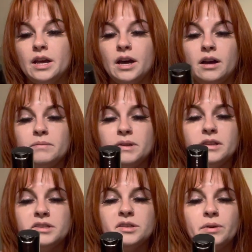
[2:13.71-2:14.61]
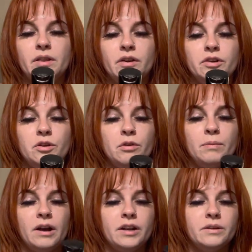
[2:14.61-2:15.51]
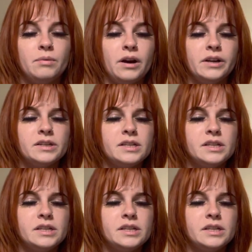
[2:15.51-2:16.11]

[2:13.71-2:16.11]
and this is one of their newer products.